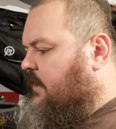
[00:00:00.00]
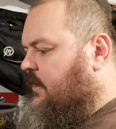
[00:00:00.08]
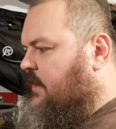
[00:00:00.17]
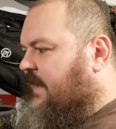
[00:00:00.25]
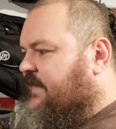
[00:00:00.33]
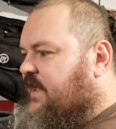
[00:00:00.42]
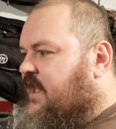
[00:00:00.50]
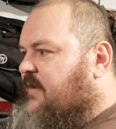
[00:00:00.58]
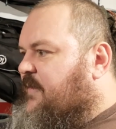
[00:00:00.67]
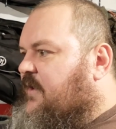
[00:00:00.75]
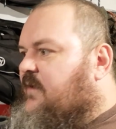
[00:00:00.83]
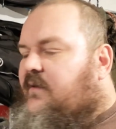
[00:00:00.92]
Now I've seen
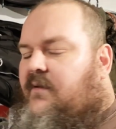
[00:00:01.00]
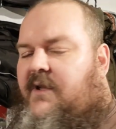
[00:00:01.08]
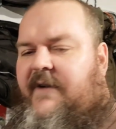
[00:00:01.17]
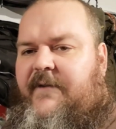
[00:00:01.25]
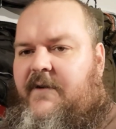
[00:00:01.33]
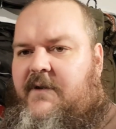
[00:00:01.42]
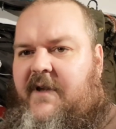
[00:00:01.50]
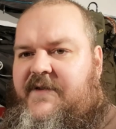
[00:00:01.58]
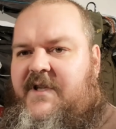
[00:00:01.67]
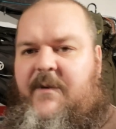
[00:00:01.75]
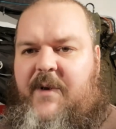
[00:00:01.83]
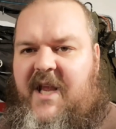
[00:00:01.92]
them in different.
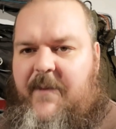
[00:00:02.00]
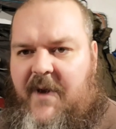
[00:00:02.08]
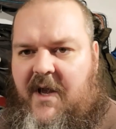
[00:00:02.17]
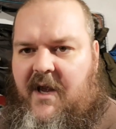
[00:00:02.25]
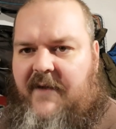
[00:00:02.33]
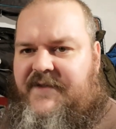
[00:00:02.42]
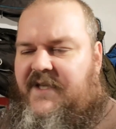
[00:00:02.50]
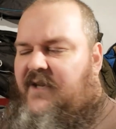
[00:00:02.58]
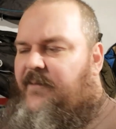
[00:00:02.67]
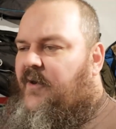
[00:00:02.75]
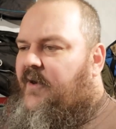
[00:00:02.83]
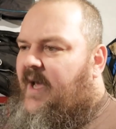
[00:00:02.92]
I've seen them on eBay. I've
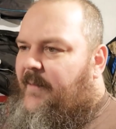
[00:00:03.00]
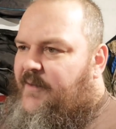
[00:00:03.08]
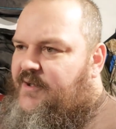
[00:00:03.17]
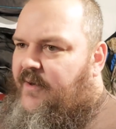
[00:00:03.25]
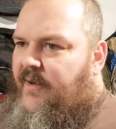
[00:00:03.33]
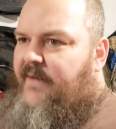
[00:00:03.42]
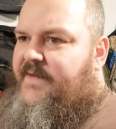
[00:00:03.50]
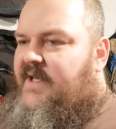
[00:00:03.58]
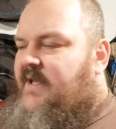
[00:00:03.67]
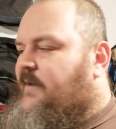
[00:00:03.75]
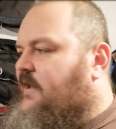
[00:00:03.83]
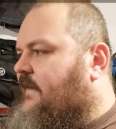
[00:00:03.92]
seen them on Amazon. I've
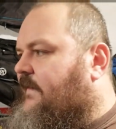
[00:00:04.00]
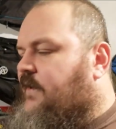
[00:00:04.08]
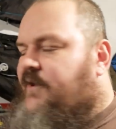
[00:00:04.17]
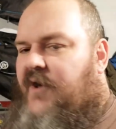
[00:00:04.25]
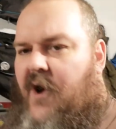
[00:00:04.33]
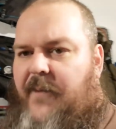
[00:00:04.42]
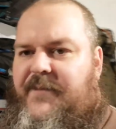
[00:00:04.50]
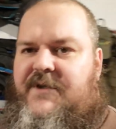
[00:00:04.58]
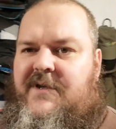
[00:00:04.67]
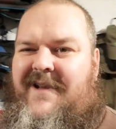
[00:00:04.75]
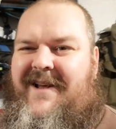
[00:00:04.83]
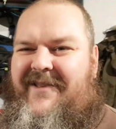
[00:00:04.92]
seen them in different
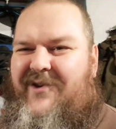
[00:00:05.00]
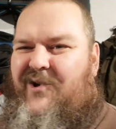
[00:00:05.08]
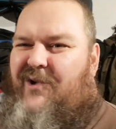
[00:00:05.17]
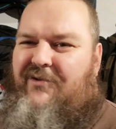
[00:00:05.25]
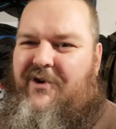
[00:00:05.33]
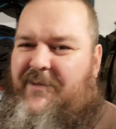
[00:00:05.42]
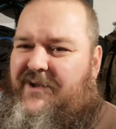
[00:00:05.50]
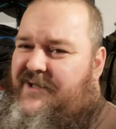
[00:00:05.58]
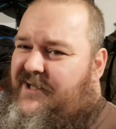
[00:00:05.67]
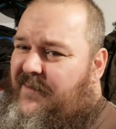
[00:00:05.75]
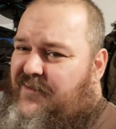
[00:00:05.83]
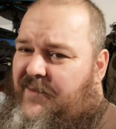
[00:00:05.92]
shops, and they're all around about
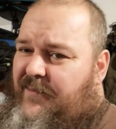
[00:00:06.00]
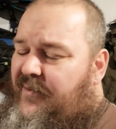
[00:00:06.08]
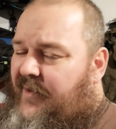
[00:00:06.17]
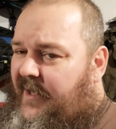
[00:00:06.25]
the same sort of